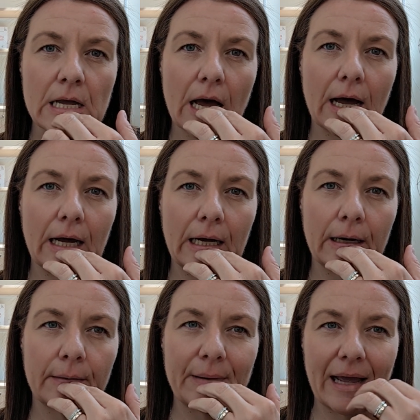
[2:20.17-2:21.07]

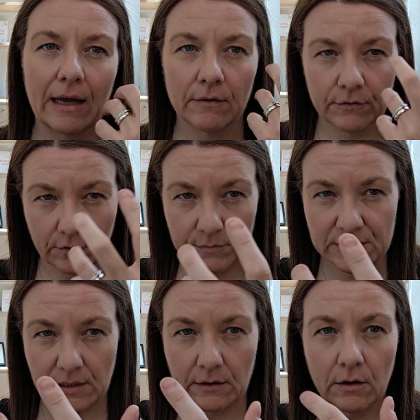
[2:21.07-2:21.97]
how human
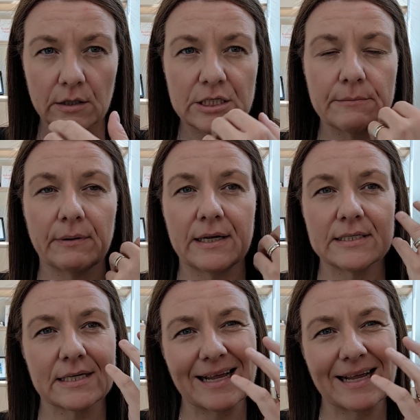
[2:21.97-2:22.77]
psychology plays in,